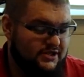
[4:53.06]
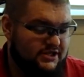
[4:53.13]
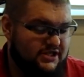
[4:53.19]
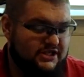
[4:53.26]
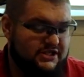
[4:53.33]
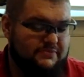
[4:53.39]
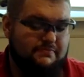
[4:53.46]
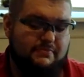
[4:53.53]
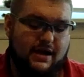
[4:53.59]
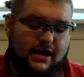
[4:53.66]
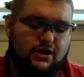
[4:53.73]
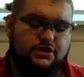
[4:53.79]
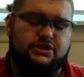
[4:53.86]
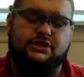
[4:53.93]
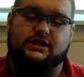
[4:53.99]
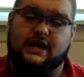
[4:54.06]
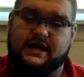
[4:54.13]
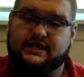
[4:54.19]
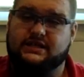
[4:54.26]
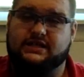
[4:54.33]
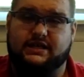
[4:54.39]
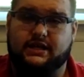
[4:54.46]
Smells
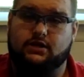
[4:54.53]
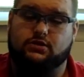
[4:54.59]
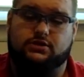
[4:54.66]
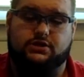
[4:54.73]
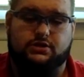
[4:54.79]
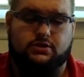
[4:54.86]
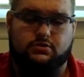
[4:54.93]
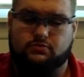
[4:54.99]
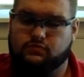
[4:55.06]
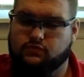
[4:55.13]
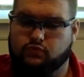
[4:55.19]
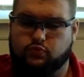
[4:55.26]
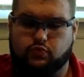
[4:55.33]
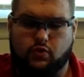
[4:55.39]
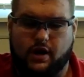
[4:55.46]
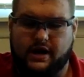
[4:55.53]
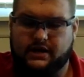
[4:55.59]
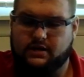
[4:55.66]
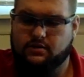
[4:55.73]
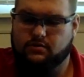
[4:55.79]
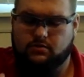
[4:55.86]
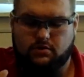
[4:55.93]
like Skittles.
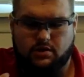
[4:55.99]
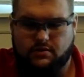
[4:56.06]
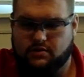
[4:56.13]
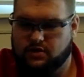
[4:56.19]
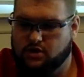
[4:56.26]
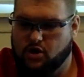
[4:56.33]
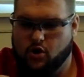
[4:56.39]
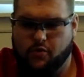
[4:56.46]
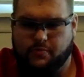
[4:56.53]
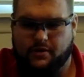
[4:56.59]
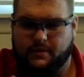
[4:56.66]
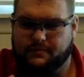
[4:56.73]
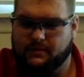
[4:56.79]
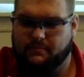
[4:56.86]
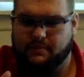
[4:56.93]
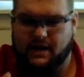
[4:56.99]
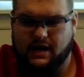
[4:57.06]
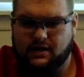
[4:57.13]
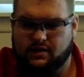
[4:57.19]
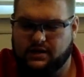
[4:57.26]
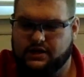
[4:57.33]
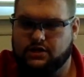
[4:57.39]
Right, you know, you open up the
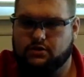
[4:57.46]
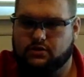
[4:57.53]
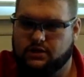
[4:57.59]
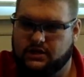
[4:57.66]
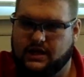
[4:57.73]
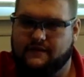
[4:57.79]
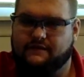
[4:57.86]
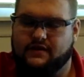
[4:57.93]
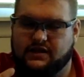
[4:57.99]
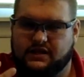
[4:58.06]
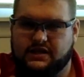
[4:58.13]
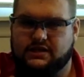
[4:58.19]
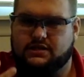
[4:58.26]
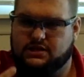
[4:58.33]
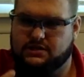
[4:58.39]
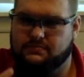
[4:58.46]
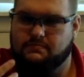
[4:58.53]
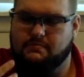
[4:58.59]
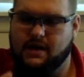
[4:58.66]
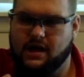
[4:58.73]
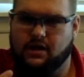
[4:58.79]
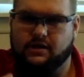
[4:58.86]
bottle and you can definitely
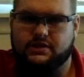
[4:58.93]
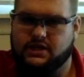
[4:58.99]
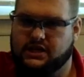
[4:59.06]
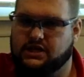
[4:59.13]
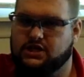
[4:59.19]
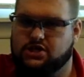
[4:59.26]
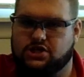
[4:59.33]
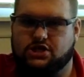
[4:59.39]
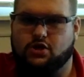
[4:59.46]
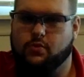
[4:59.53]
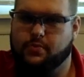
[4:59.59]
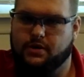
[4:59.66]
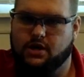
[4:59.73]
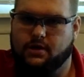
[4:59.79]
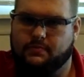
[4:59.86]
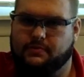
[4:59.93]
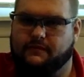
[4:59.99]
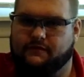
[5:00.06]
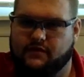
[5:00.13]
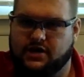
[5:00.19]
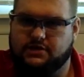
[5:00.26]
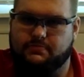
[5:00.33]
smell. It's like you just opened up
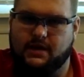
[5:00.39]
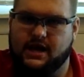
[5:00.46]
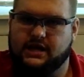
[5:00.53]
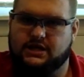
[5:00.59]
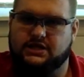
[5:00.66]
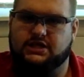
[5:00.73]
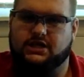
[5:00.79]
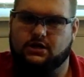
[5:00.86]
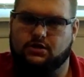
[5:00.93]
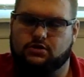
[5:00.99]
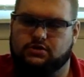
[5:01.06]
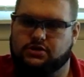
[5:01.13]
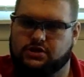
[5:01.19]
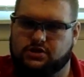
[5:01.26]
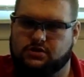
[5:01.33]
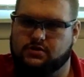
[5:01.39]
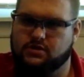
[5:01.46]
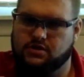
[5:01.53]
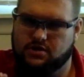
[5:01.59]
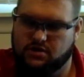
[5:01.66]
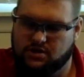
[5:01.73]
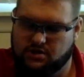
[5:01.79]
a fresh bag of Skittles.
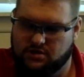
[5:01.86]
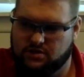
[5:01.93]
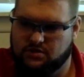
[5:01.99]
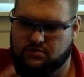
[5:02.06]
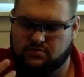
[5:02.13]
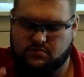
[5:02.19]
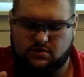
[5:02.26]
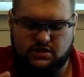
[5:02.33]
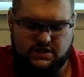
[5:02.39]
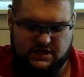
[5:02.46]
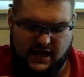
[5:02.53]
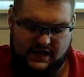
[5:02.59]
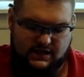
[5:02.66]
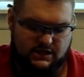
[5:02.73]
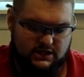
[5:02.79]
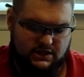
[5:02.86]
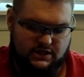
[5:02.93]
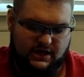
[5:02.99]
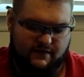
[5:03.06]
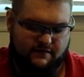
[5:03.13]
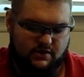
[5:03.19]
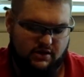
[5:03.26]
The scent
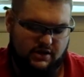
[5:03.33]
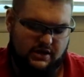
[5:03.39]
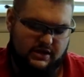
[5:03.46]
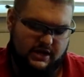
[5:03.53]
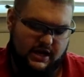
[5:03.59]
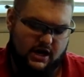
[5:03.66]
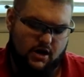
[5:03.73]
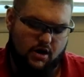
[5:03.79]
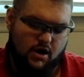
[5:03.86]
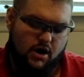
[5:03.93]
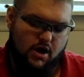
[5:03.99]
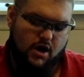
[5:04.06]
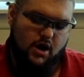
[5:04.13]
is definitely there.